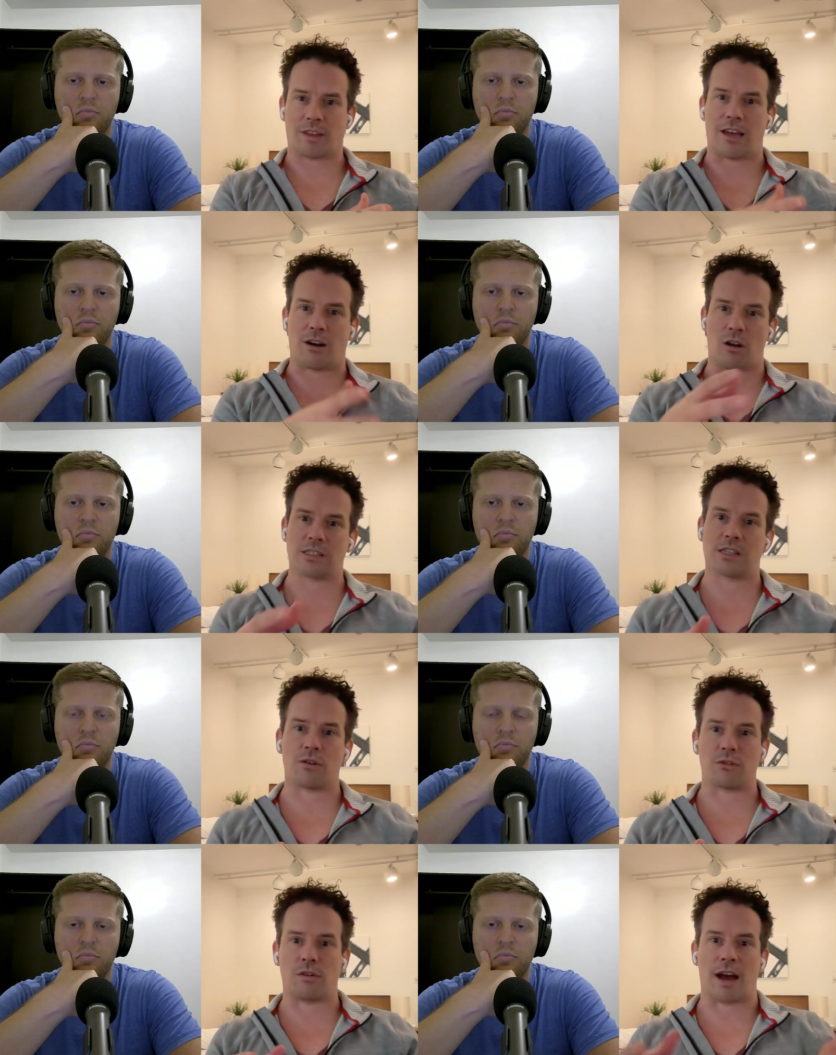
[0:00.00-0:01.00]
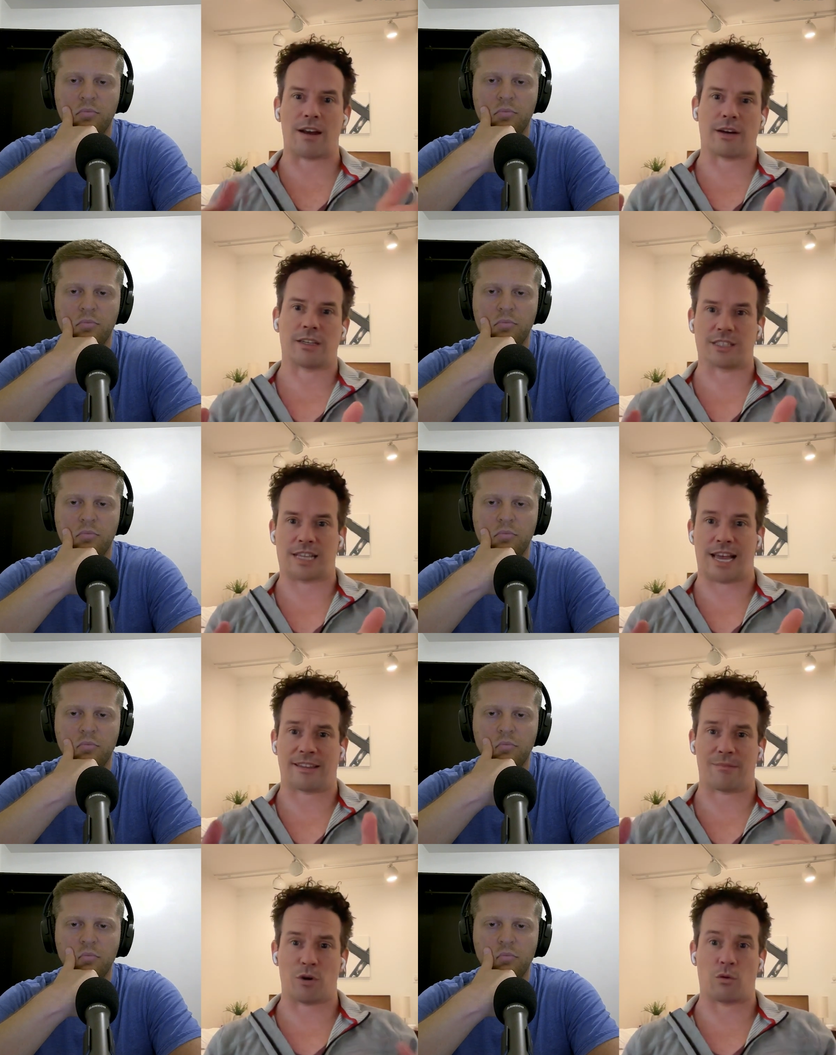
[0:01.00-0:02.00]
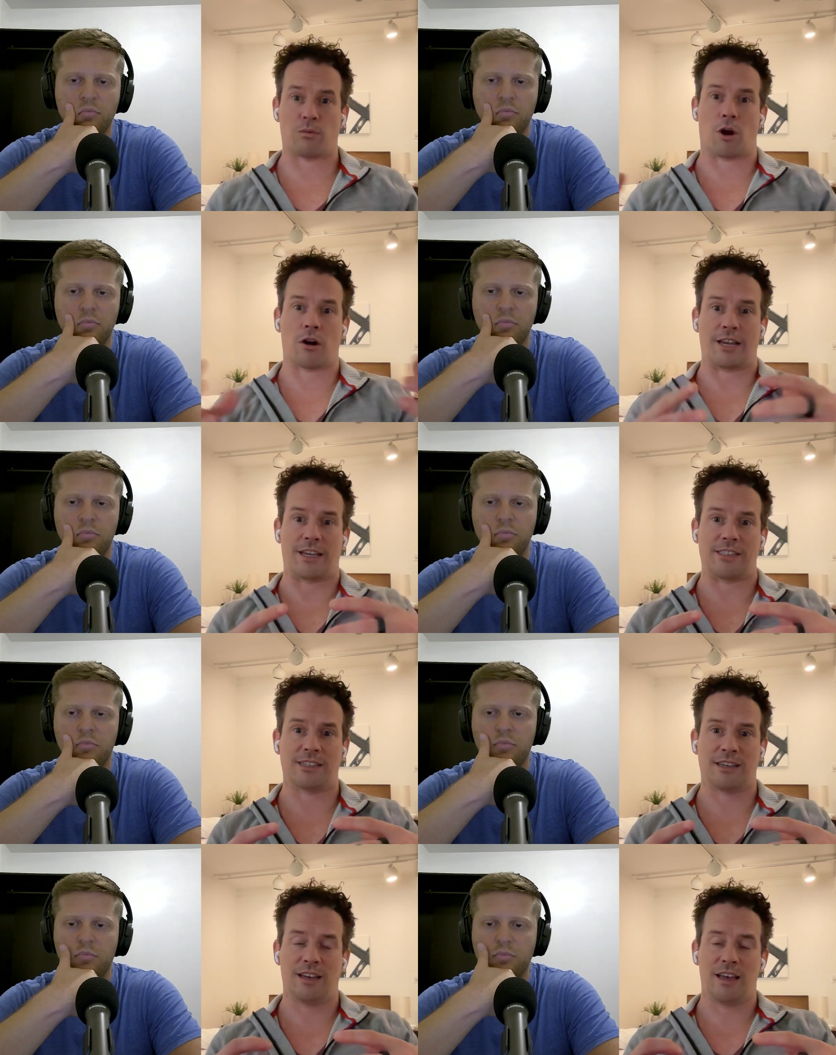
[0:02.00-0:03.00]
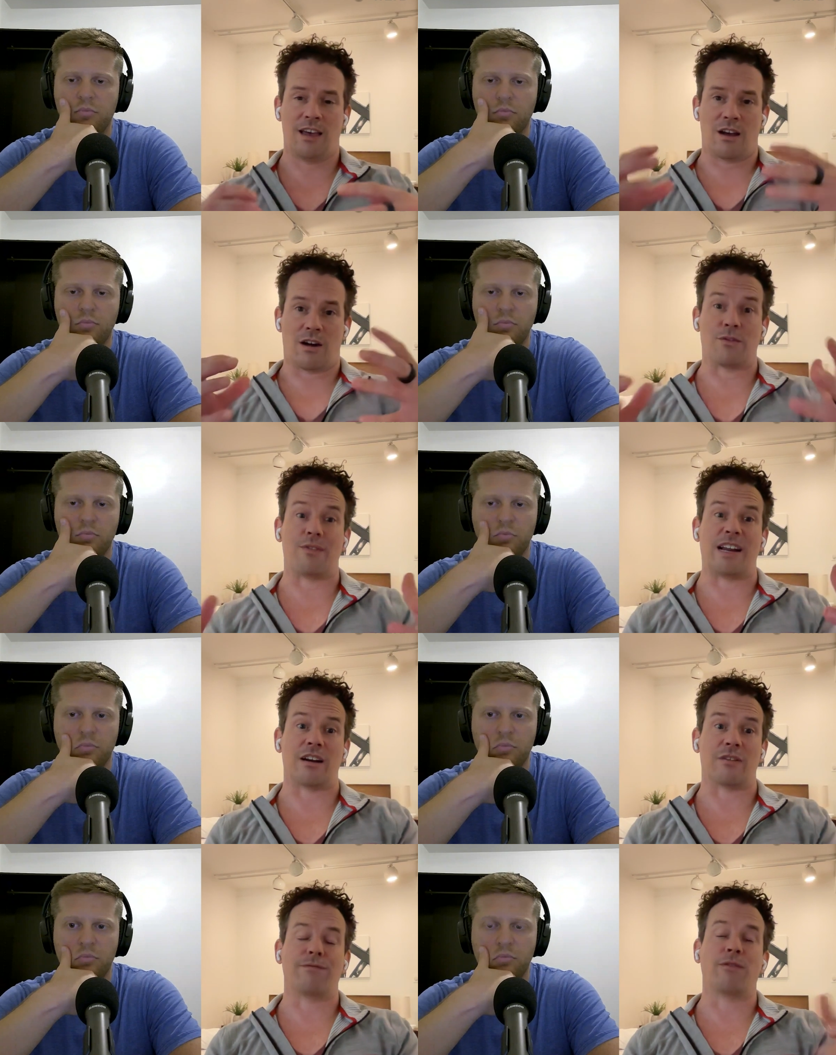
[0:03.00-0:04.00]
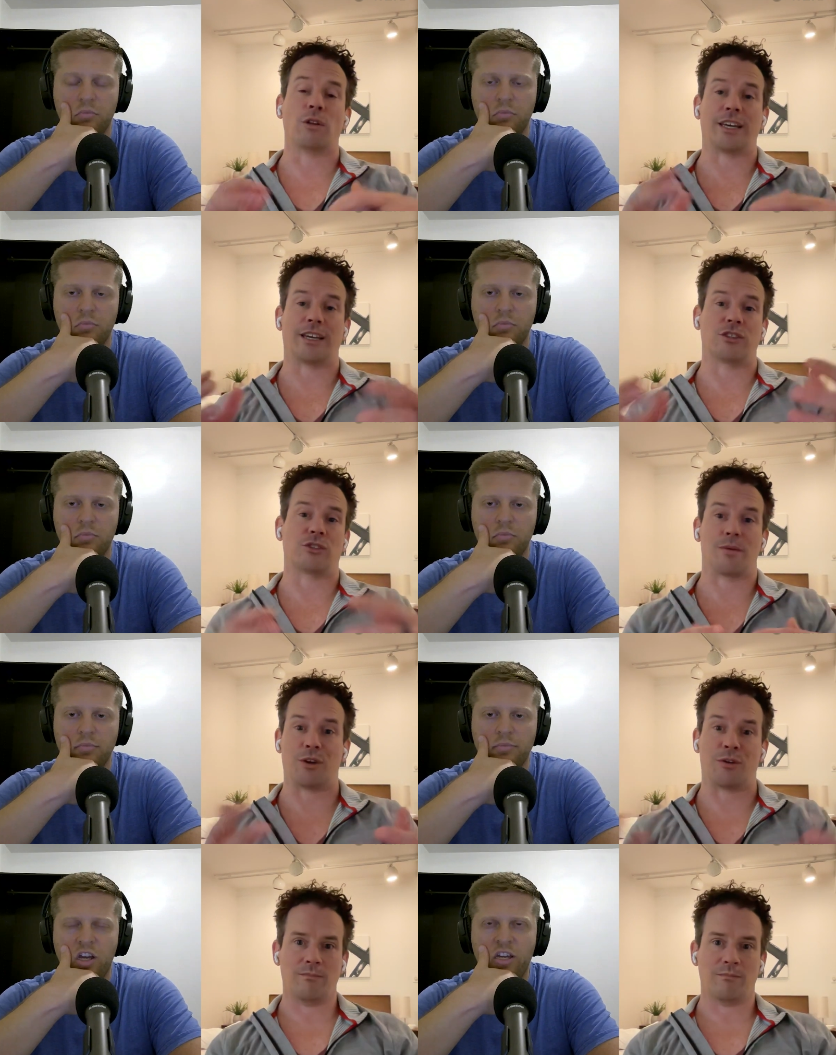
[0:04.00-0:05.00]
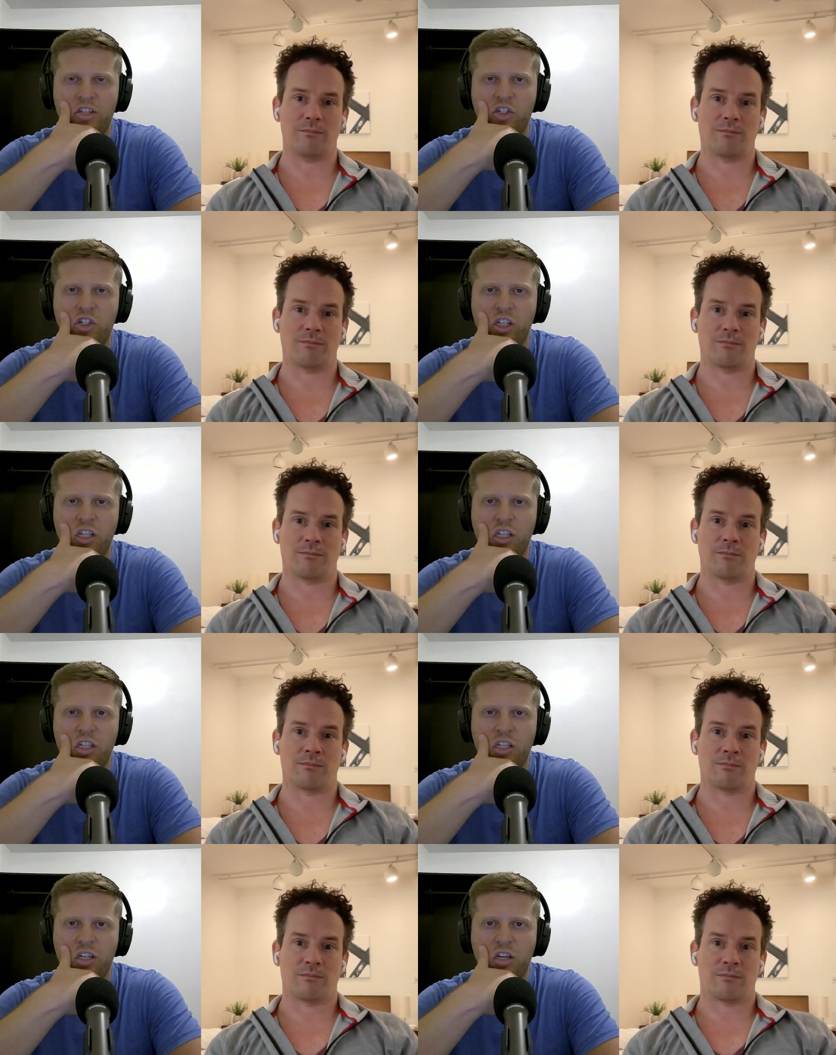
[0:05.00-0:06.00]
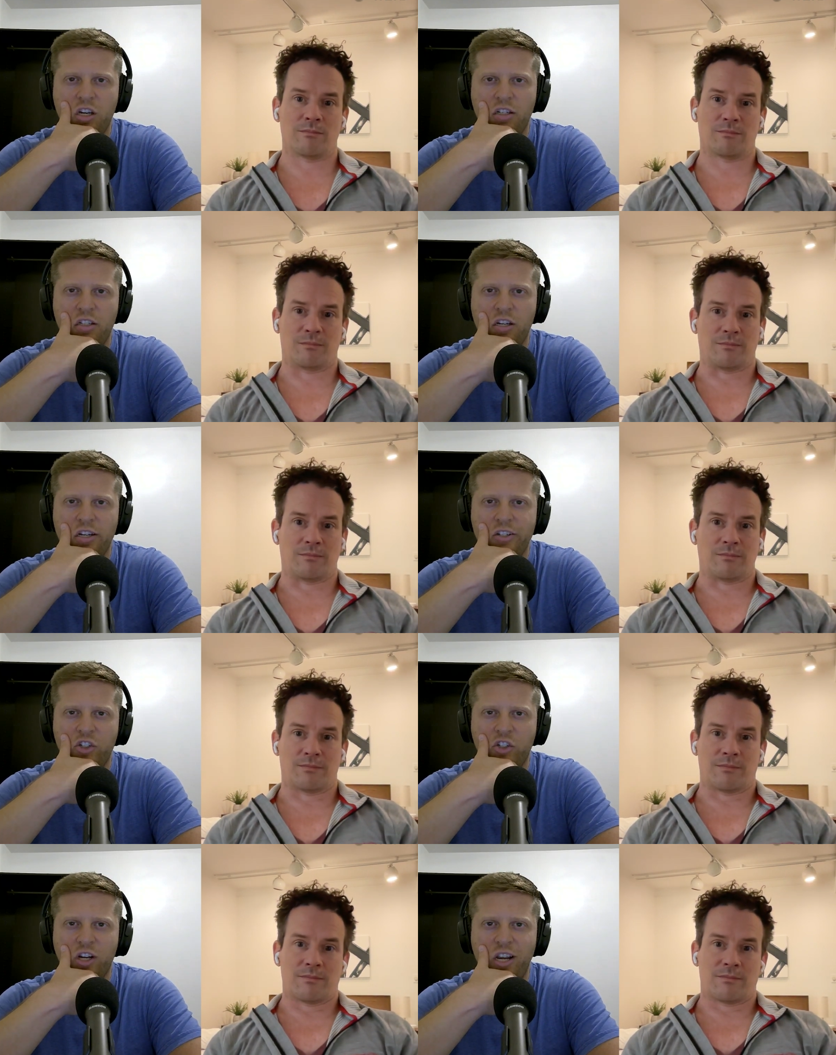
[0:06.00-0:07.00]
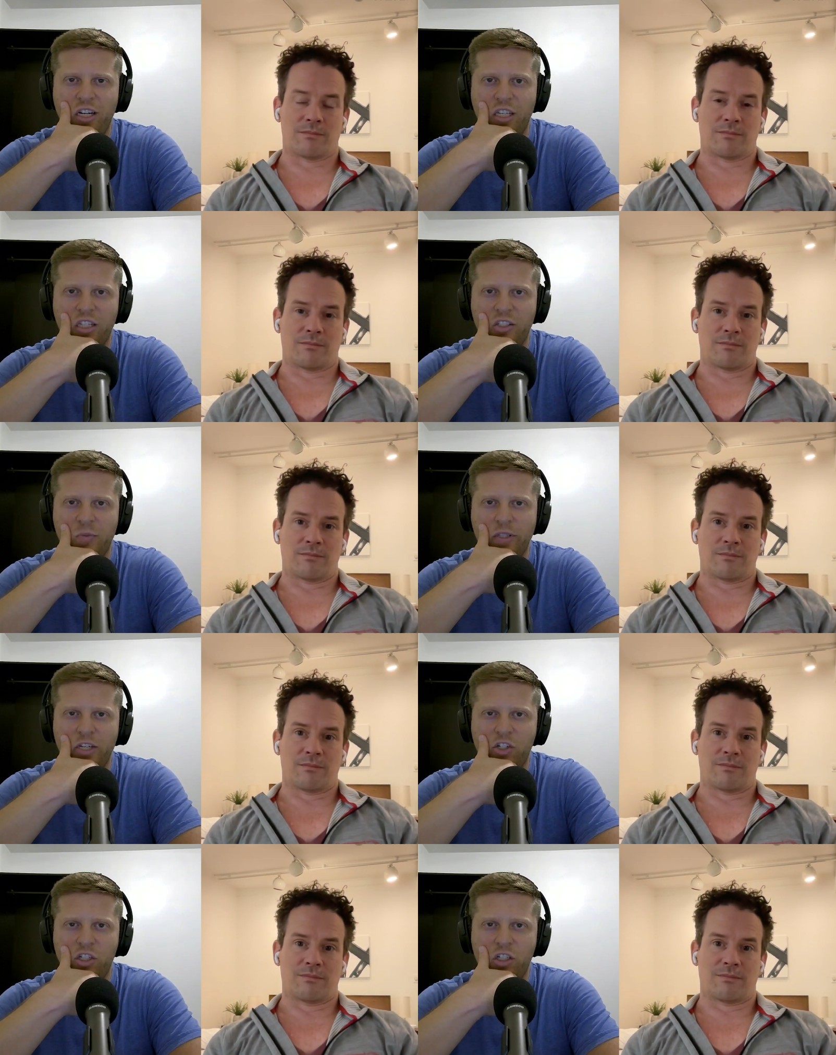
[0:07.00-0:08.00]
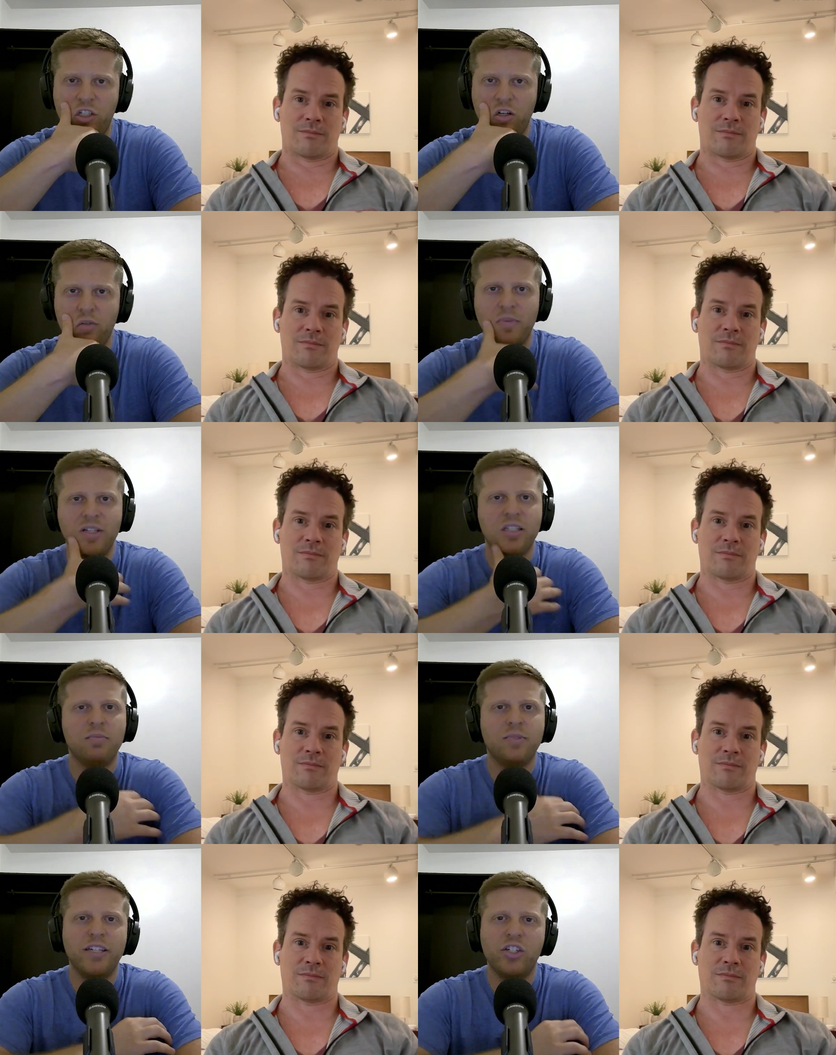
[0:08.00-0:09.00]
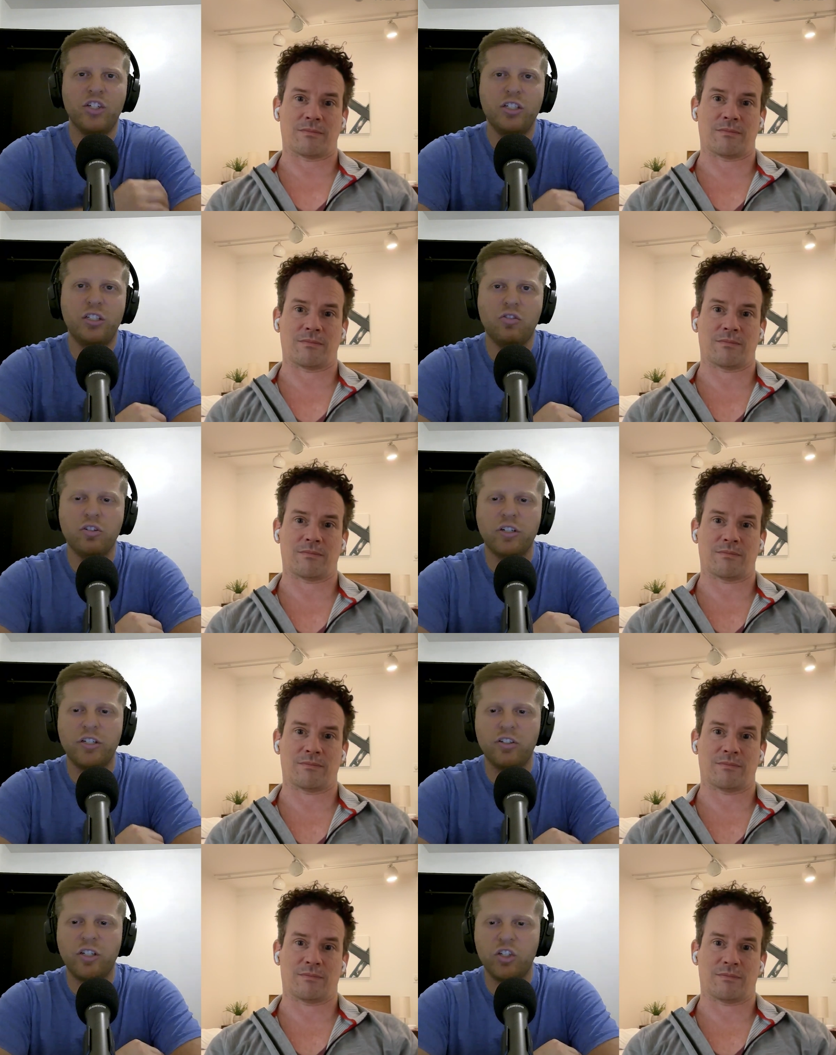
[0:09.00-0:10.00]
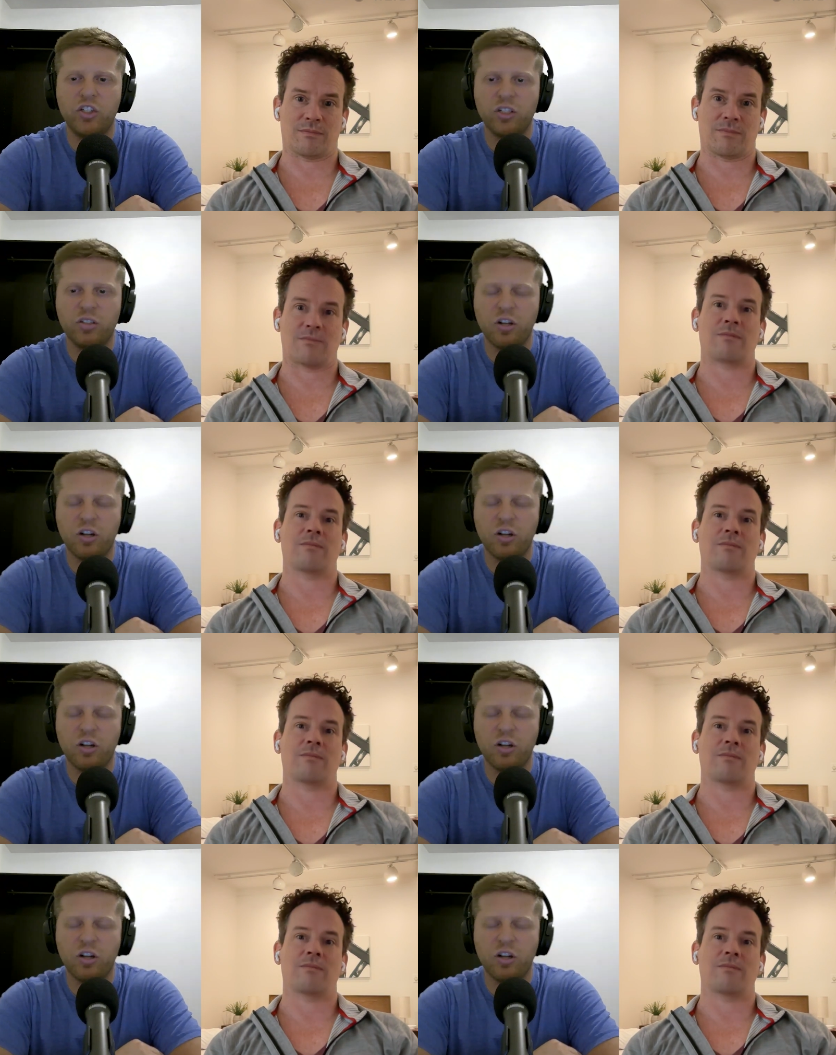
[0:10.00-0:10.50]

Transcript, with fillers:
Speaker 1: And also you kind of understand that both parties are there to fully contribute.
Speaker 2: Is she uh, Chinese Malaysian, a Muslim Malaysian, or Indonesian, or